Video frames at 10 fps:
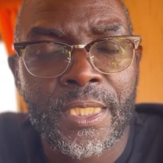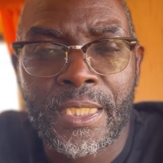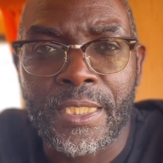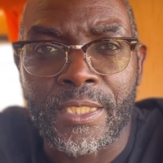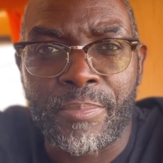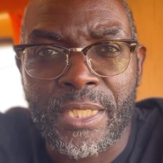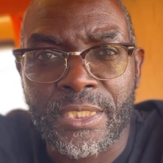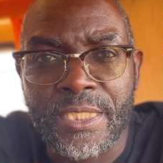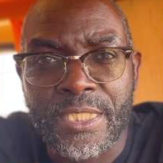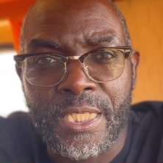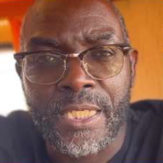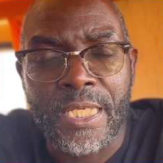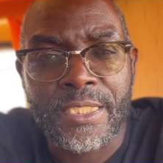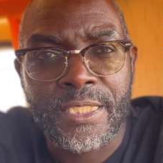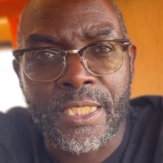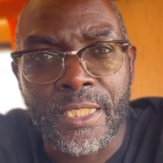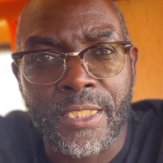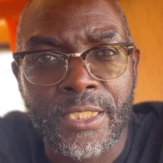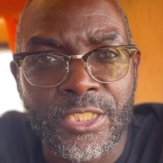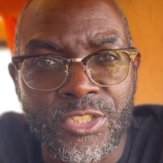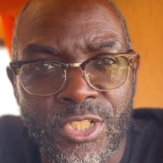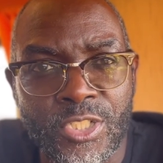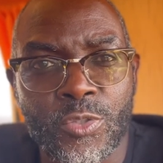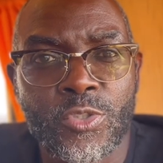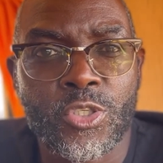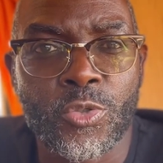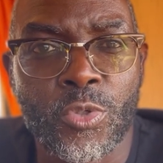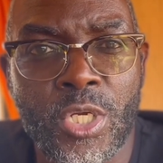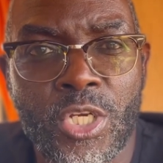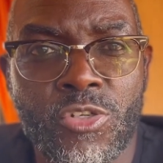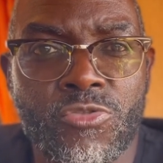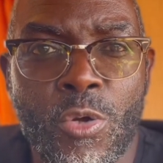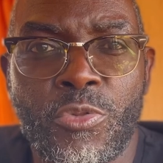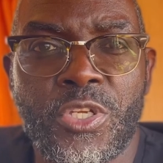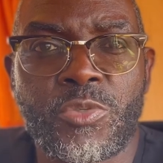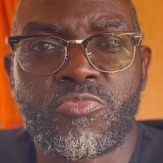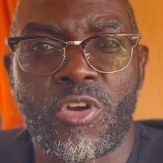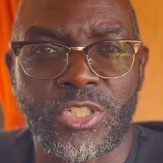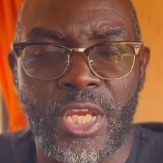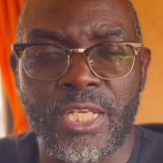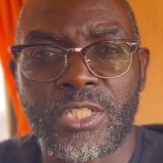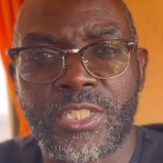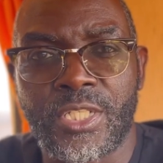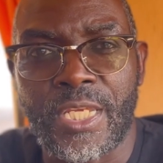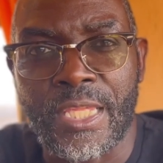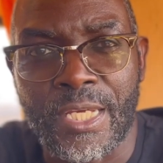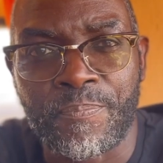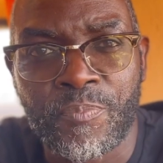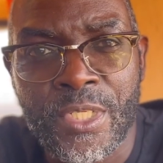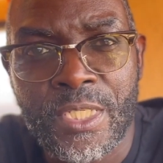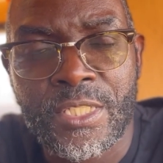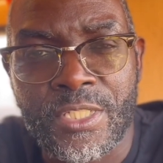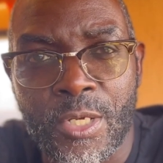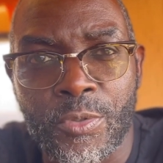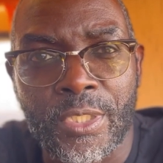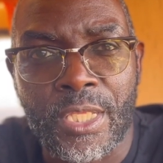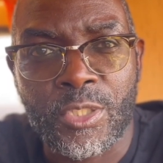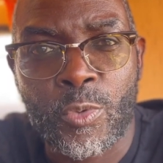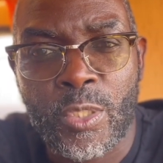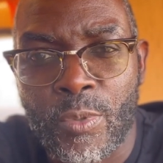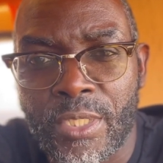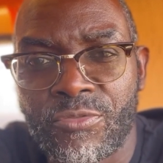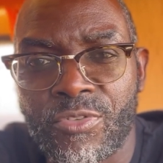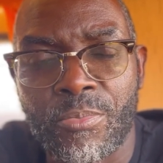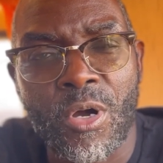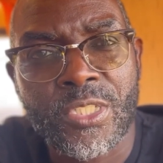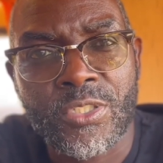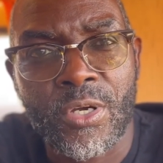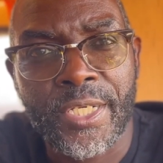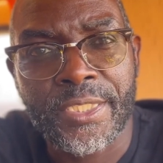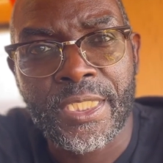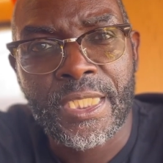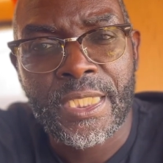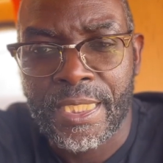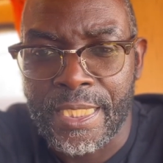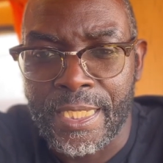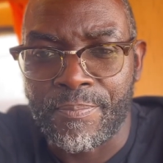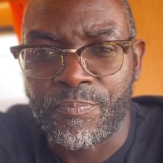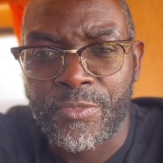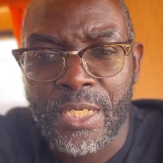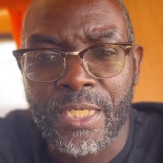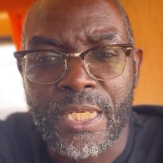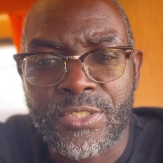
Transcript: and your buddies, and let's continue to grow this project together. So another quick one from my side. Let's